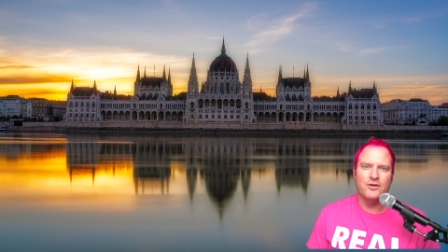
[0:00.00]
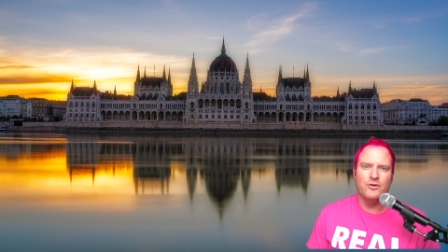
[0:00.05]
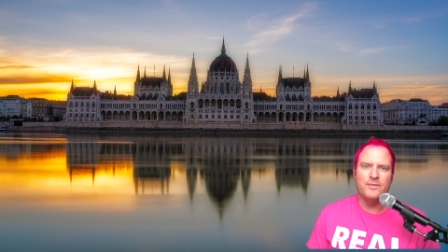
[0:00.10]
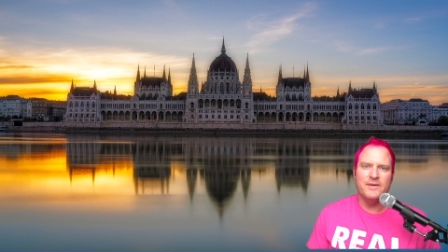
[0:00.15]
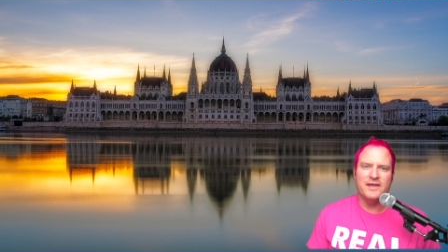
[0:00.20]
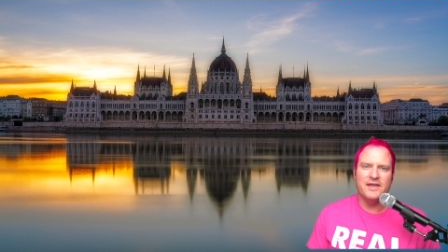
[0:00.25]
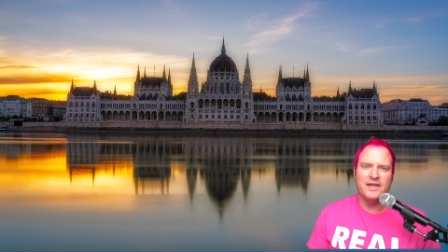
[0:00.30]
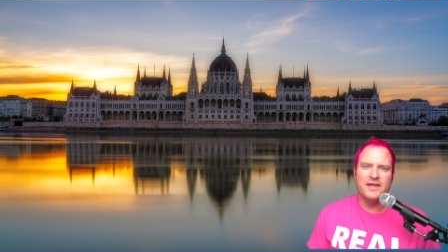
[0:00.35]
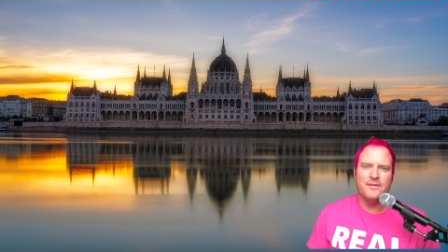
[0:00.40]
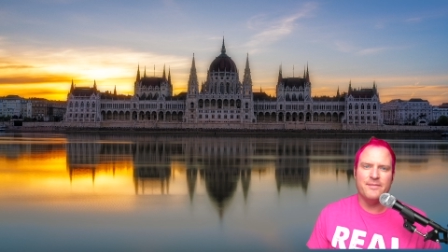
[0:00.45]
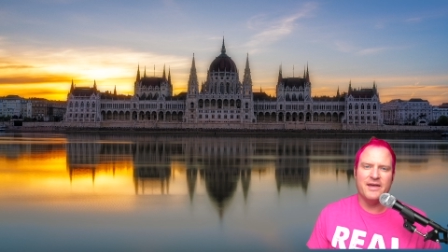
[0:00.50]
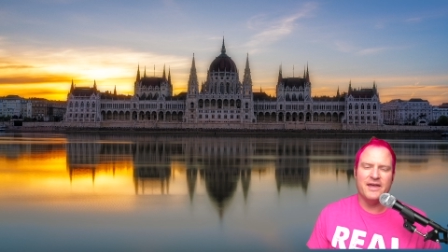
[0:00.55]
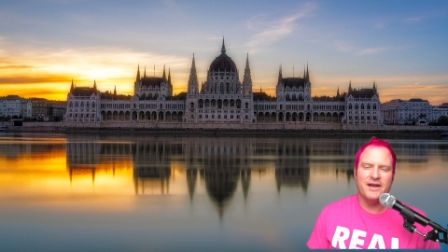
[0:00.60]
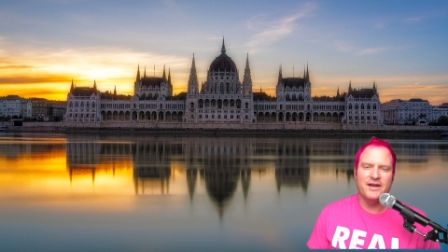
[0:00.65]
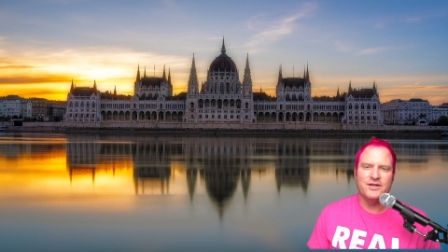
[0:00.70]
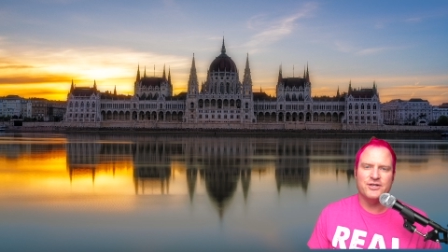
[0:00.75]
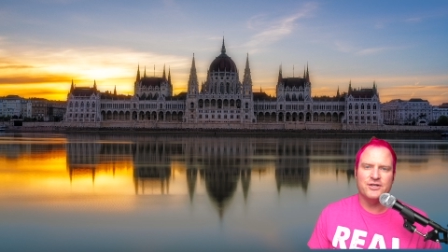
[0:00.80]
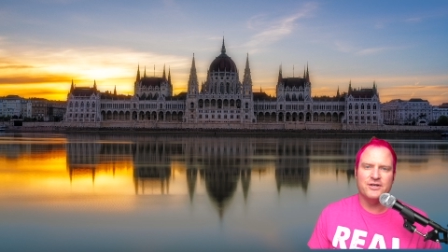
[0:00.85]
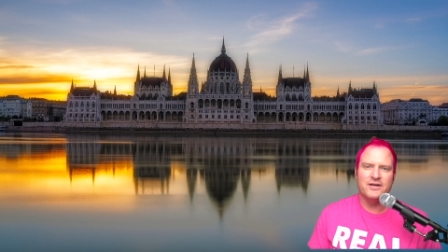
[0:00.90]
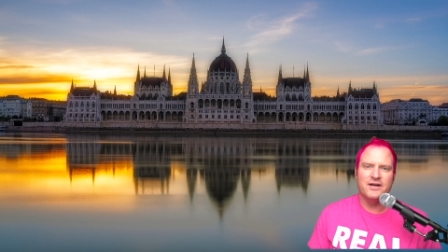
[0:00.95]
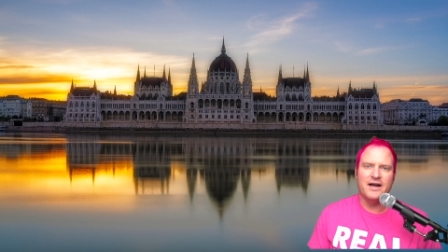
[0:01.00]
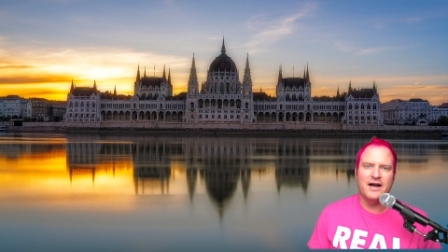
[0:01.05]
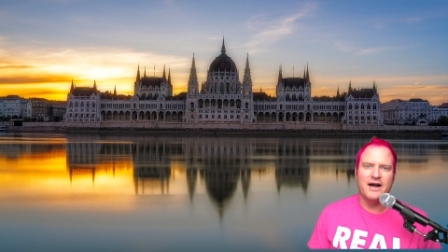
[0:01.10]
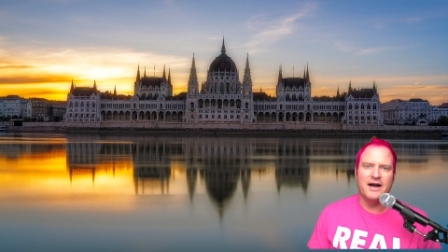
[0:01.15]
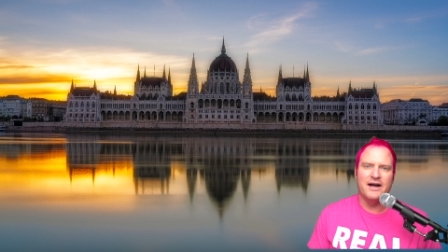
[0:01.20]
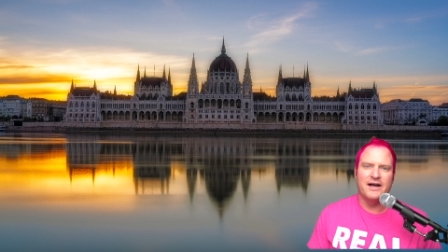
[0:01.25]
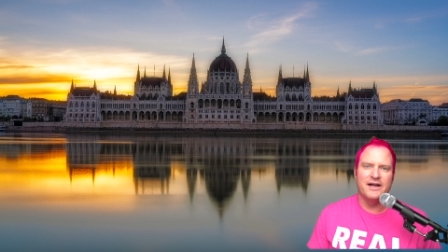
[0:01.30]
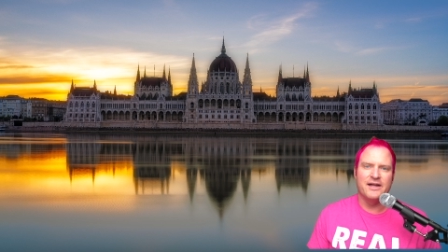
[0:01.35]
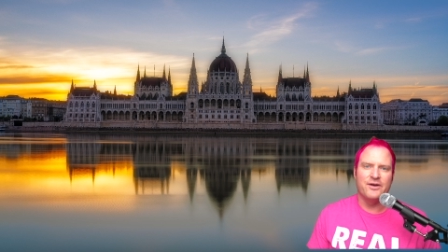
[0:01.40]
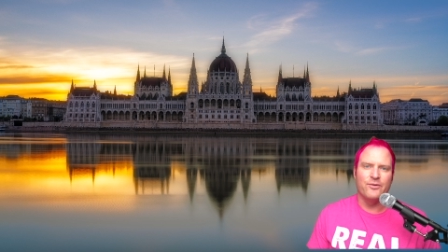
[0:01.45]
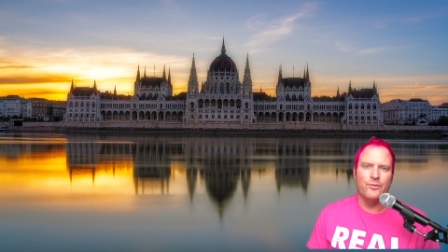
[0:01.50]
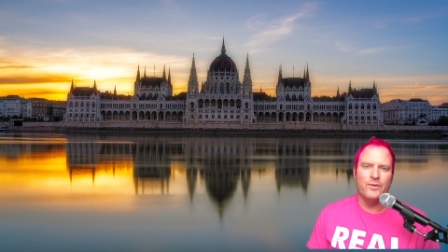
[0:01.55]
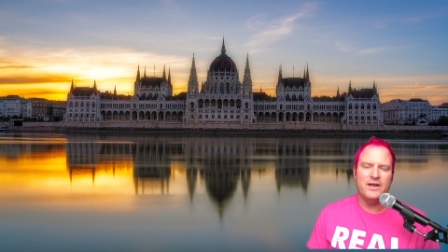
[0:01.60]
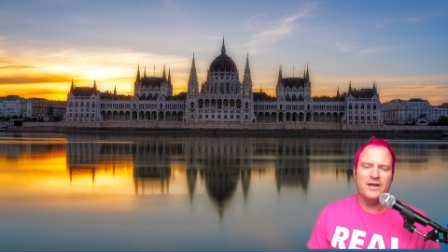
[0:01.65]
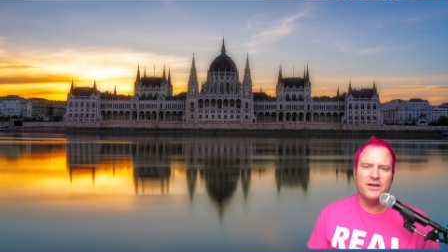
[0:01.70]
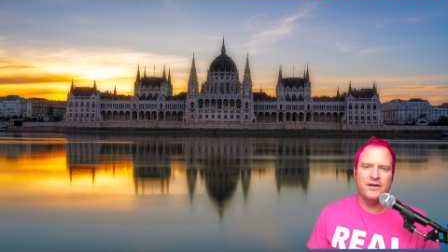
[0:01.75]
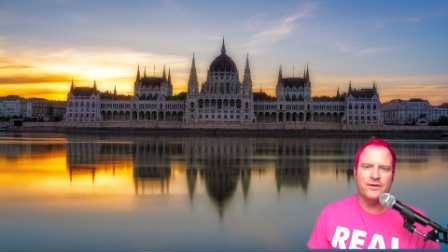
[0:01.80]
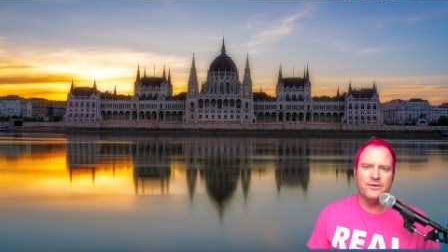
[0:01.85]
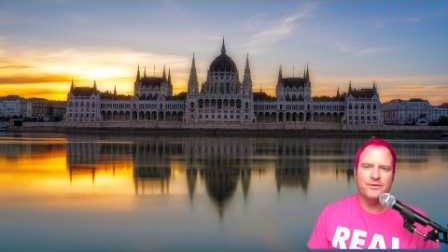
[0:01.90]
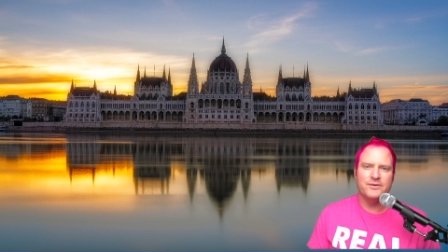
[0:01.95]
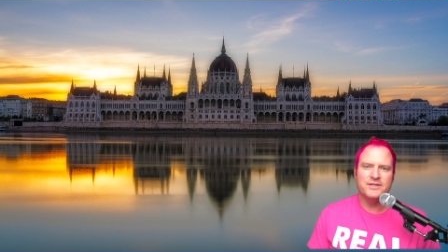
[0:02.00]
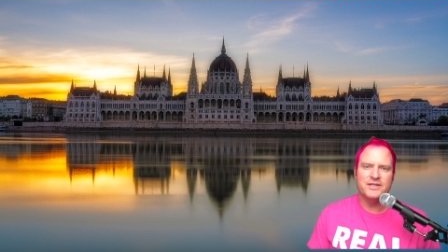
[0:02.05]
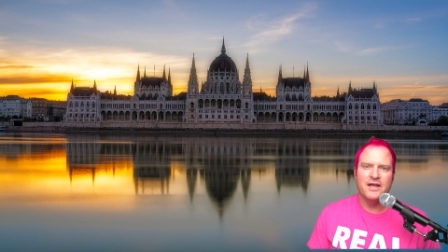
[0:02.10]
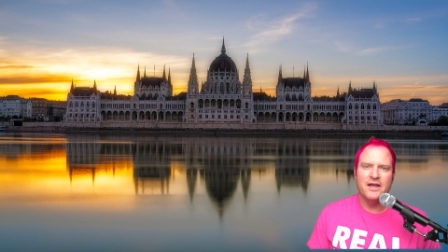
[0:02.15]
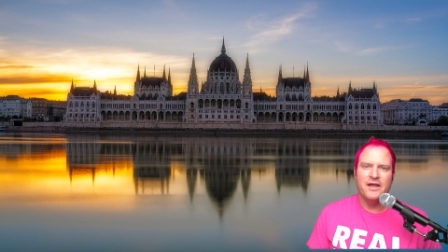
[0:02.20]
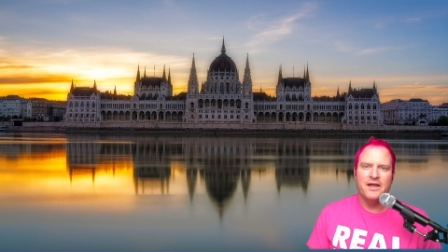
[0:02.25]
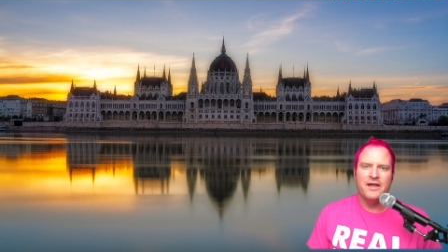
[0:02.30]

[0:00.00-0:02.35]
YubiKey Manager on Windows